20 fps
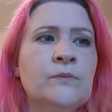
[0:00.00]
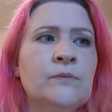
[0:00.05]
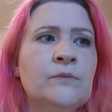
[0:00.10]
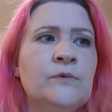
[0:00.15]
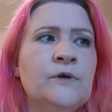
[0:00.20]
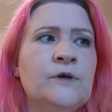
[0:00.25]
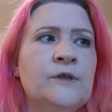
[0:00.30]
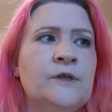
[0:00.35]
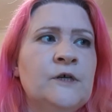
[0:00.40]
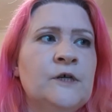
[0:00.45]

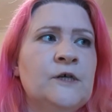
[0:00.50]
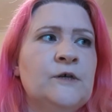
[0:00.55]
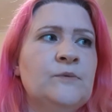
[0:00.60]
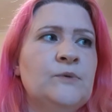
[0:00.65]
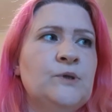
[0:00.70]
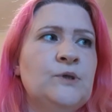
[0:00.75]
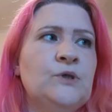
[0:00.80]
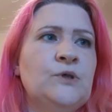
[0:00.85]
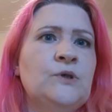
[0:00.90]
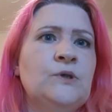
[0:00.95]
I think it was
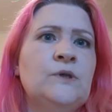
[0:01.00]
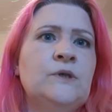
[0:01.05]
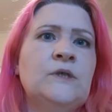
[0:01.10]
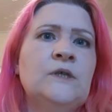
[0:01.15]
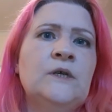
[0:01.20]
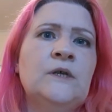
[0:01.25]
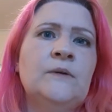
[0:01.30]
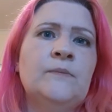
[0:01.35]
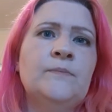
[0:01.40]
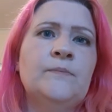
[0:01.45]

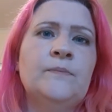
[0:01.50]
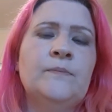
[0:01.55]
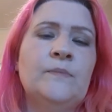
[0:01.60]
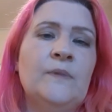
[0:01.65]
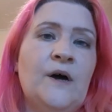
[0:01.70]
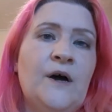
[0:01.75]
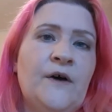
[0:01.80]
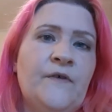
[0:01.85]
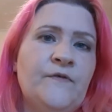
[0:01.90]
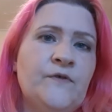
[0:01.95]
Tuesday
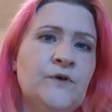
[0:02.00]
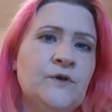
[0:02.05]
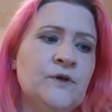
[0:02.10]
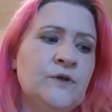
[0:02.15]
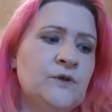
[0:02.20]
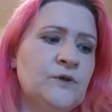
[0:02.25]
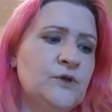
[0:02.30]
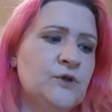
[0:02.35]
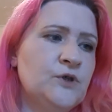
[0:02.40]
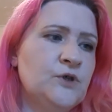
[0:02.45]
afternoon
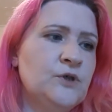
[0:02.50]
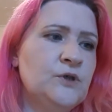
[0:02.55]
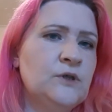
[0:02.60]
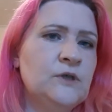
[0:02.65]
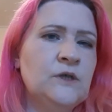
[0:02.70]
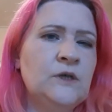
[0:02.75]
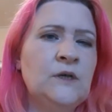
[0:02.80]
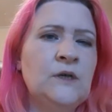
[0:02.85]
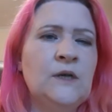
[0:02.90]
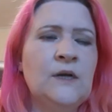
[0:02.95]
or Tuesday
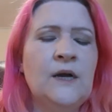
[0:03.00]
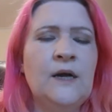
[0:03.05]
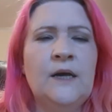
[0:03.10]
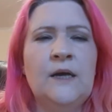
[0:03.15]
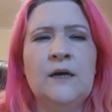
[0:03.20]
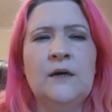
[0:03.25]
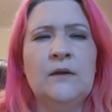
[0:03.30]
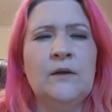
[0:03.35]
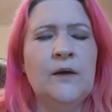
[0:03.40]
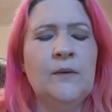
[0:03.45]
night
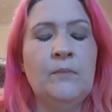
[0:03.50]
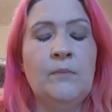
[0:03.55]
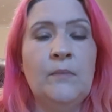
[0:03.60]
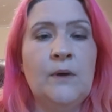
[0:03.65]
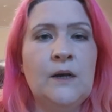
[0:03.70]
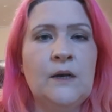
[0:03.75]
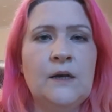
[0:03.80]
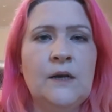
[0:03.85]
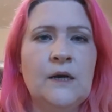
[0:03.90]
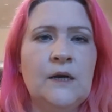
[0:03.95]
at like
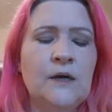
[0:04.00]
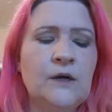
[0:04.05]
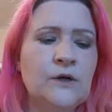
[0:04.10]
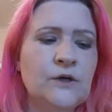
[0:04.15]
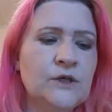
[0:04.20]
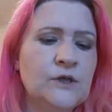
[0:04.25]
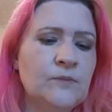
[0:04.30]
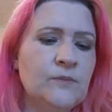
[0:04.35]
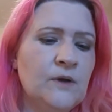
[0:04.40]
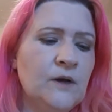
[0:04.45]
midnight or
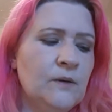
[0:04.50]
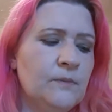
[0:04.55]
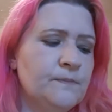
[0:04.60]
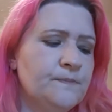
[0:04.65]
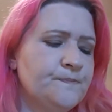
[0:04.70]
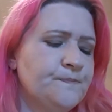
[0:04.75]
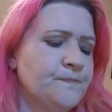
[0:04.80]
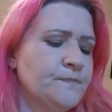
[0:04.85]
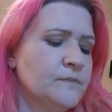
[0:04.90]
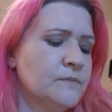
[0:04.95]
something,
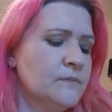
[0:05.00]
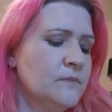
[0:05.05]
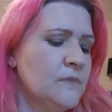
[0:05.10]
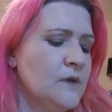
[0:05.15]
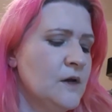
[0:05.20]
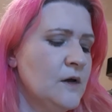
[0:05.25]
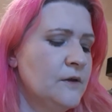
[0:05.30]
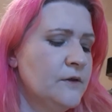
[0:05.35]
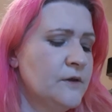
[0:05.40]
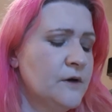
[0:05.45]

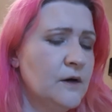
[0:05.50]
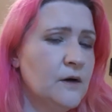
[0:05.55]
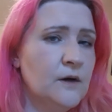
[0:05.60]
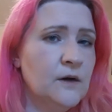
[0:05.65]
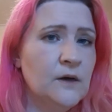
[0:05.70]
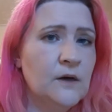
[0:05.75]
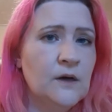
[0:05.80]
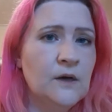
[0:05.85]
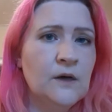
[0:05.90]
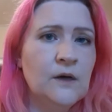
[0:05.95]
that
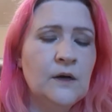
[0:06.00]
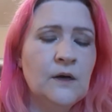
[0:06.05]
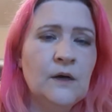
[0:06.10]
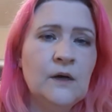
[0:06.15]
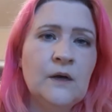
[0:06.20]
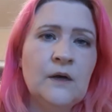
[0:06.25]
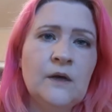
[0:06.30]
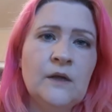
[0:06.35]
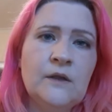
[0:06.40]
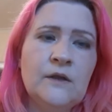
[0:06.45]

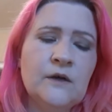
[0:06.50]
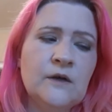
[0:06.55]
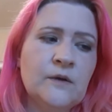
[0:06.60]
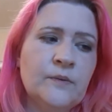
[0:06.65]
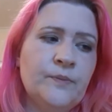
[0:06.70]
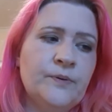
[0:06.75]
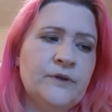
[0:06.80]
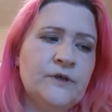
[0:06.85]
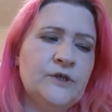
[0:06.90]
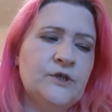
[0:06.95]
the
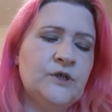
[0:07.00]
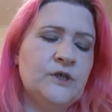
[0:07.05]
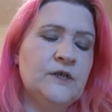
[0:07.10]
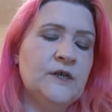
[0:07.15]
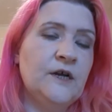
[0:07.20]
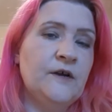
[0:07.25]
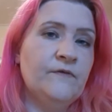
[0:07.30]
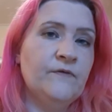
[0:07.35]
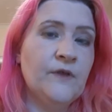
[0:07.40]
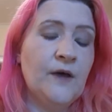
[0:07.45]
completion
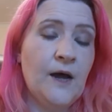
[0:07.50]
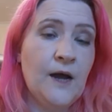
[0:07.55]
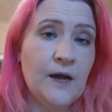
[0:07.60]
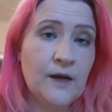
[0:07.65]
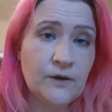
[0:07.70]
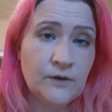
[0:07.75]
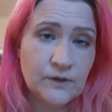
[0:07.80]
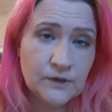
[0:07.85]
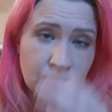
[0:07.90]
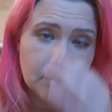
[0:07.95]
date for the
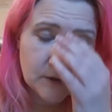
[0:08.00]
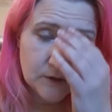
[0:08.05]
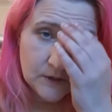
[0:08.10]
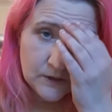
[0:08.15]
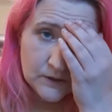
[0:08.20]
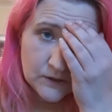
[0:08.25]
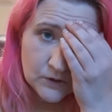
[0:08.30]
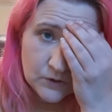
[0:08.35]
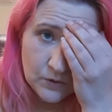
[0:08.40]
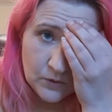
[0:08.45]
house, he's
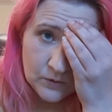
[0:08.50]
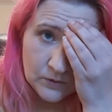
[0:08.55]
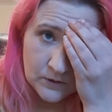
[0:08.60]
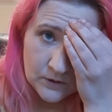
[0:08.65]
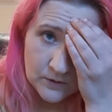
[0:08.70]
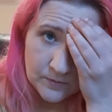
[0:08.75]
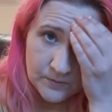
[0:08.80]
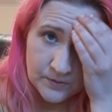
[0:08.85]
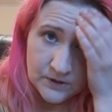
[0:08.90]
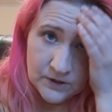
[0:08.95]
gotten the
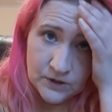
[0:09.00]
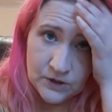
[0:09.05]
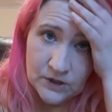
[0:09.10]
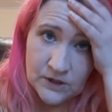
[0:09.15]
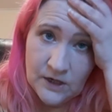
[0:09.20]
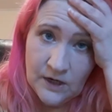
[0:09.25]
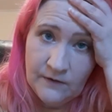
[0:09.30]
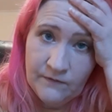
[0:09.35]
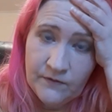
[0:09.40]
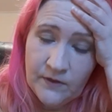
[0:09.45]
completion
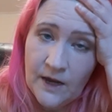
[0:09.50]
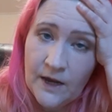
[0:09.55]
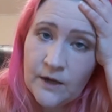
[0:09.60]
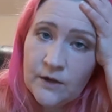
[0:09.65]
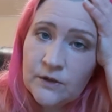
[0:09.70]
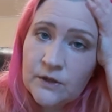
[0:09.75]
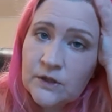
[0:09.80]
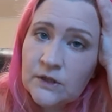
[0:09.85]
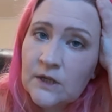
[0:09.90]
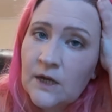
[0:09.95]
date for the
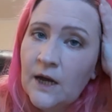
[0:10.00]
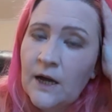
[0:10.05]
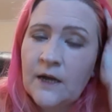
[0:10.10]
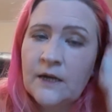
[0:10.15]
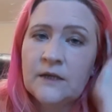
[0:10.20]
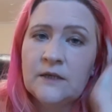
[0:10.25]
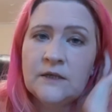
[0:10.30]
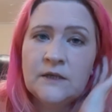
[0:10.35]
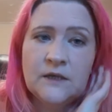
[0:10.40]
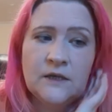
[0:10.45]
house,
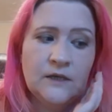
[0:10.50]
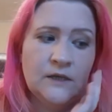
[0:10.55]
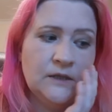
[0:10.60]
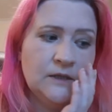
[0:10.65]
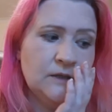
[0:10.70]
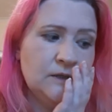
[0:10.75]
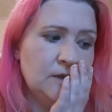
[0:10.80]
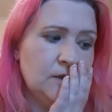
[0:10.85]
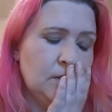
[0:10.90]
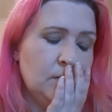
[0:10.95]
and it's
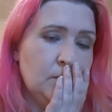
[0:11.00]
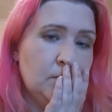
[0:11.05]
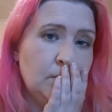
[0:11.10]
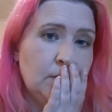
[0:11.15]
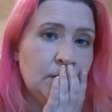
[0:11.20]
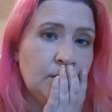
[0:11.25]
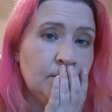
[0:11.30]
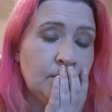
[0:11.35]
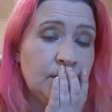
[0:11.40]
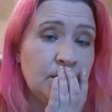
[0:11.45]
in
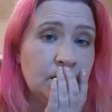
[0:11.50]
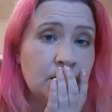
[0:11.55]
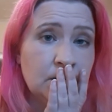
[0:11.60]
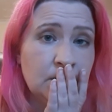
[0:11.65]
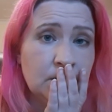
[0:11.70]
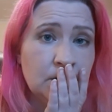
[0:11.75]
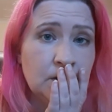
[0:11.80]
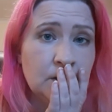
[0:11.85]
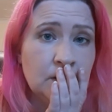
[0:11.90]
3 weeks,